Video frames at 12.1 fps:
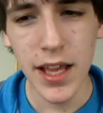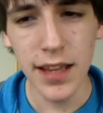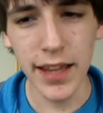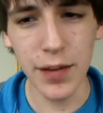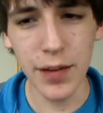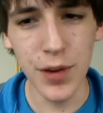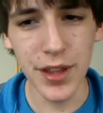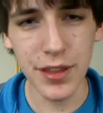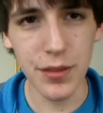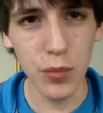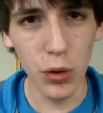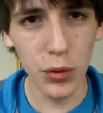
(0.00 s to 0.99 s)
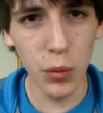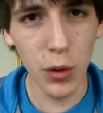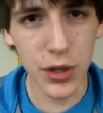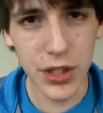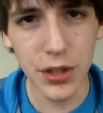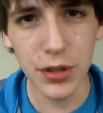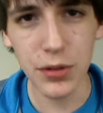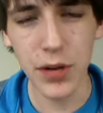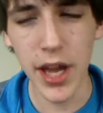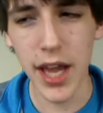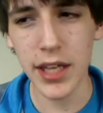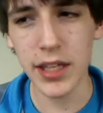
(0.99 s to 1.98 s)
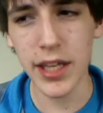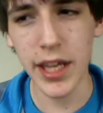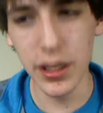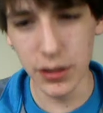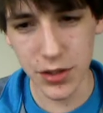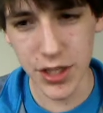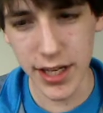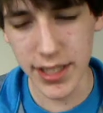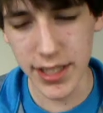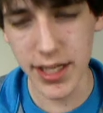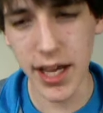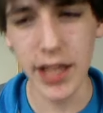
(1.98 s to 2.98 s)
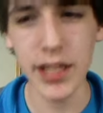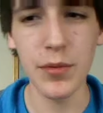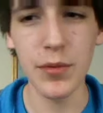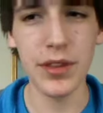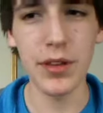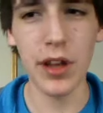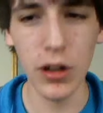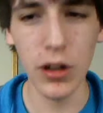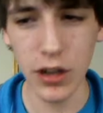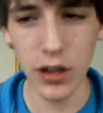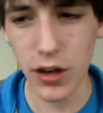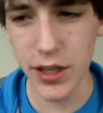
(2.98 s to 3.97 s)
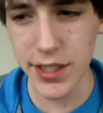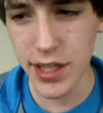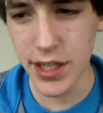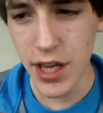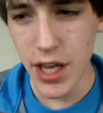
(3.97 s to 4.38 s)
Like with World War II and Hitler's genocide, with the Holocaust,